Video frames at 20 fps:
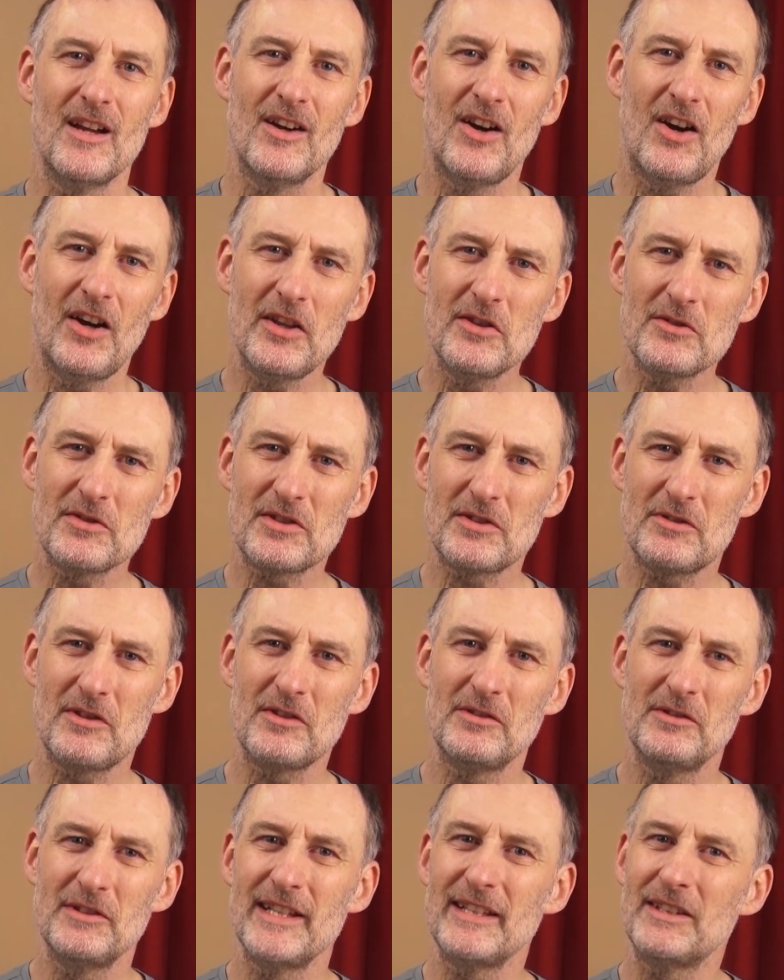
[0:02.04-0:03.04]
Are you
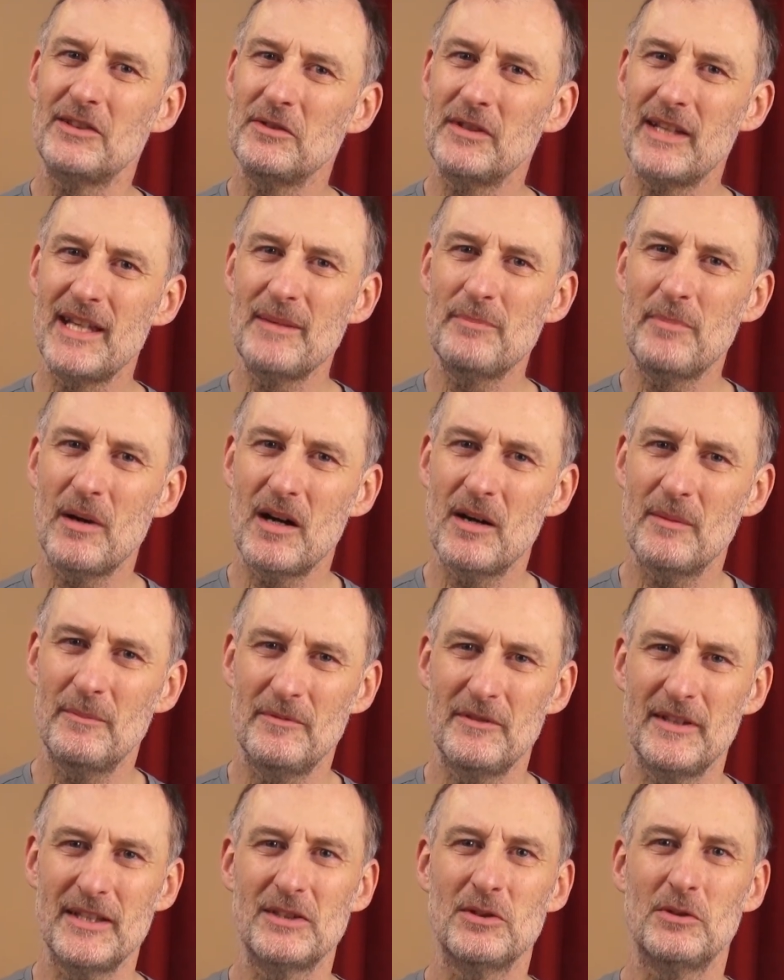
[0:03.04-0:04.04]
struggling to keep
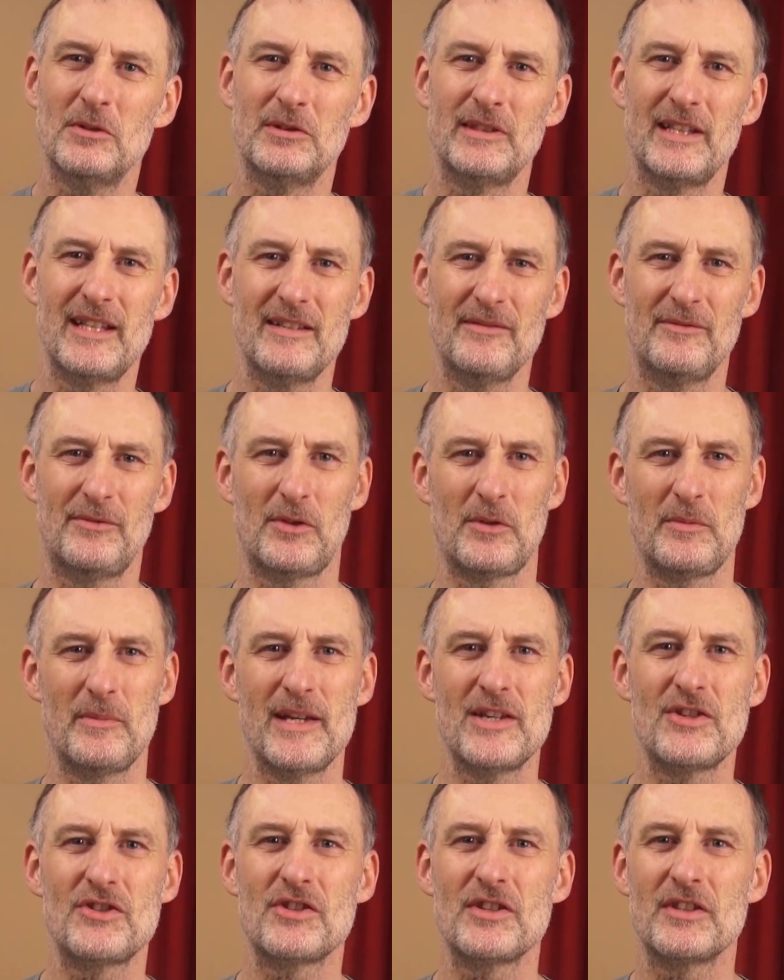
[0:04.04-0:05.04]
up with all the
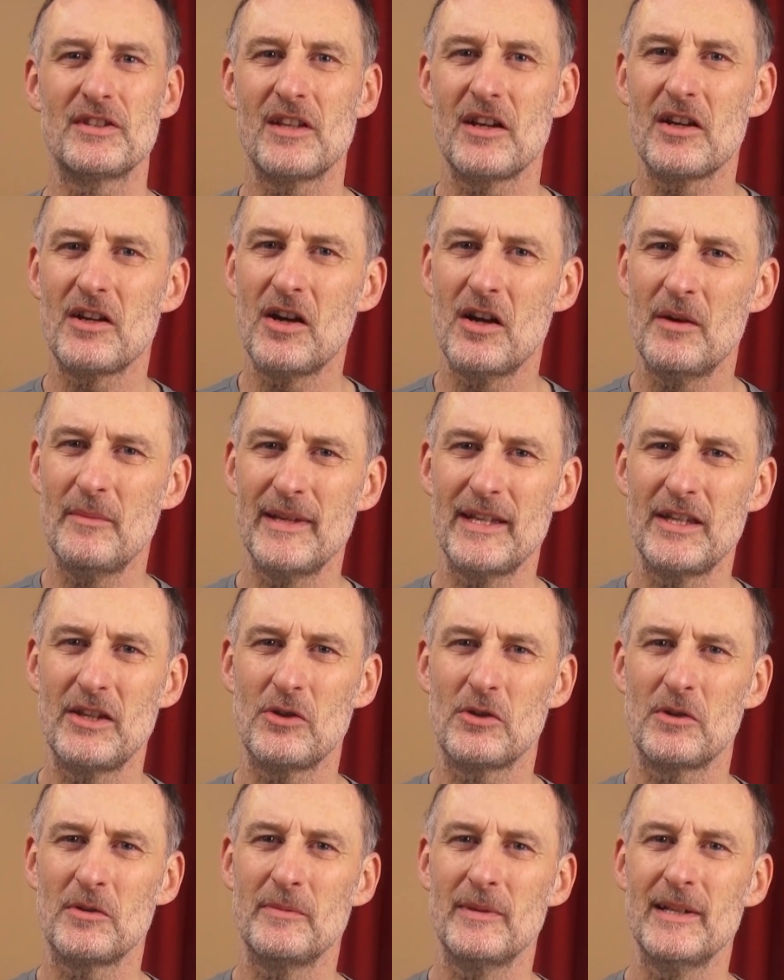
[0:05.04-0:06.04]
information coming
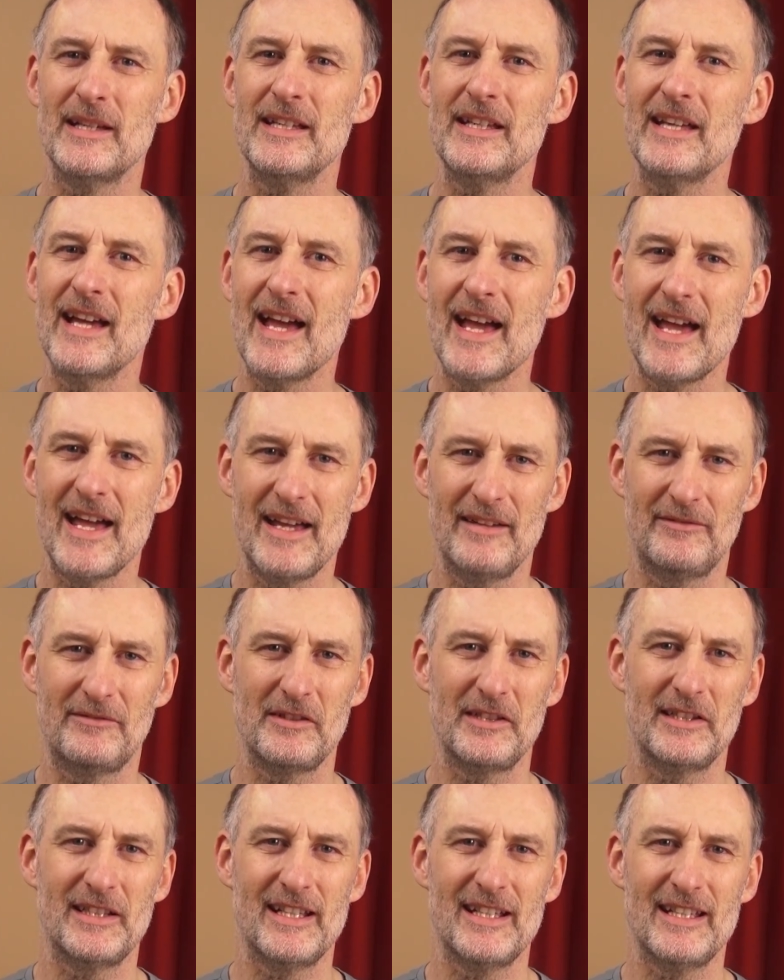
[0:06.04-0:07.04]
your way
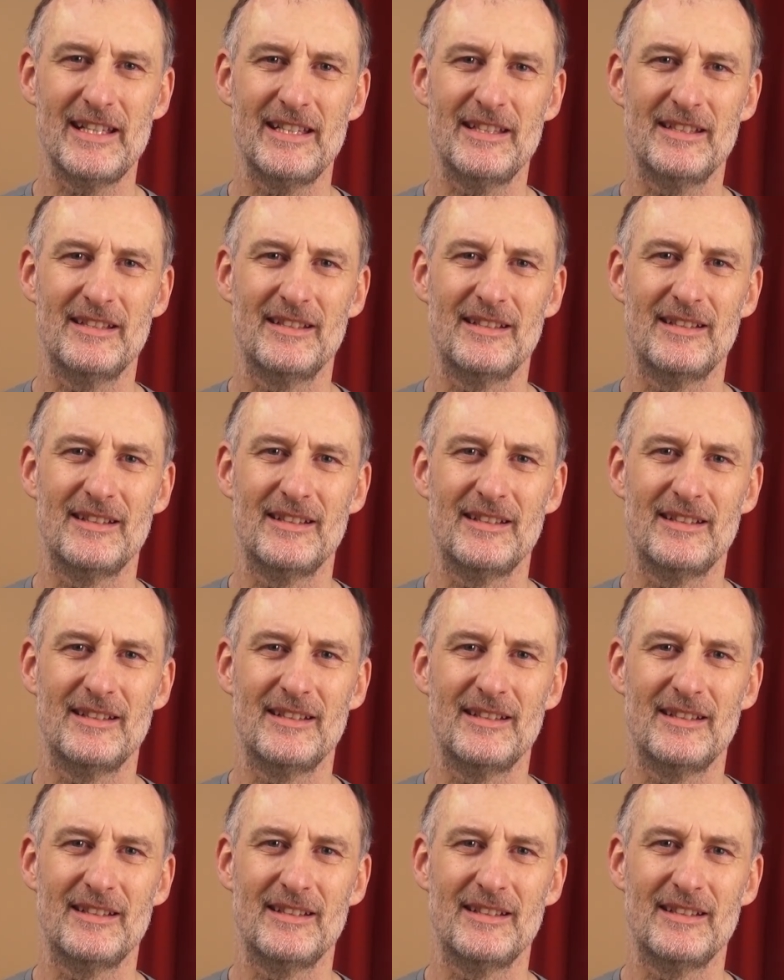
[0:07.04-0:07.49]
every day?